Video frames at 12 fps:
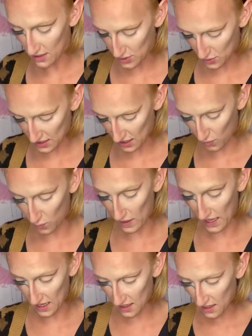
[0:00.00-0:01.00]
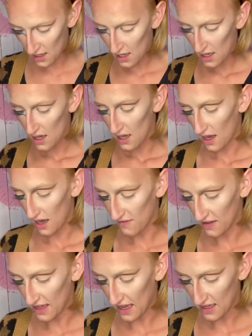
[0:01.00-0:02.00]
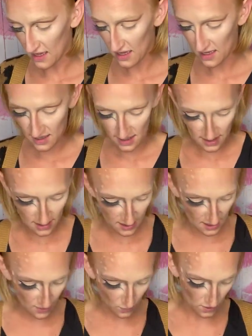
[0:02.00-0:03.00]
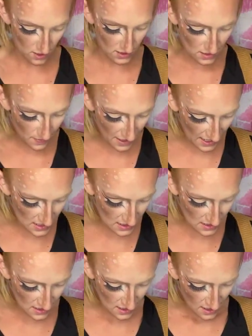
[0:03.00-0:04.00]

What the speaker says: doing a wing, I feel like it works the best.